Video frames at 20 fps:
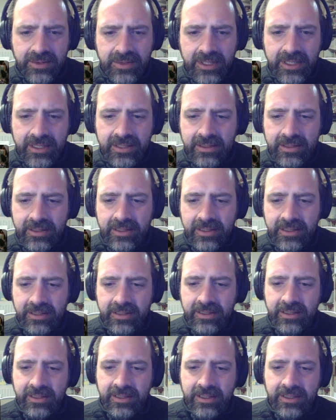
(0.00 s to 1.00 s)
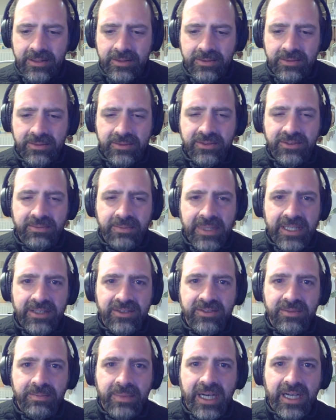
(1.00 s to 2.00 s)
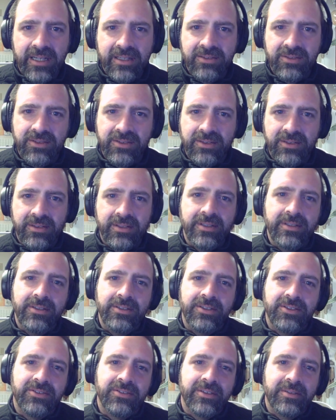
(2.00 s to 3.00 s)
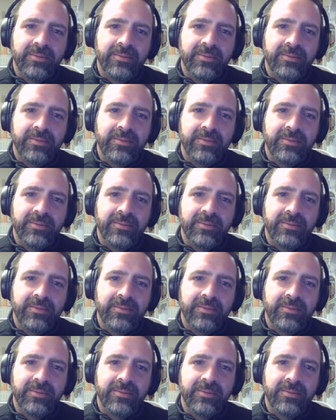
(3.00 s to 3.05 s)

a code space box that you just told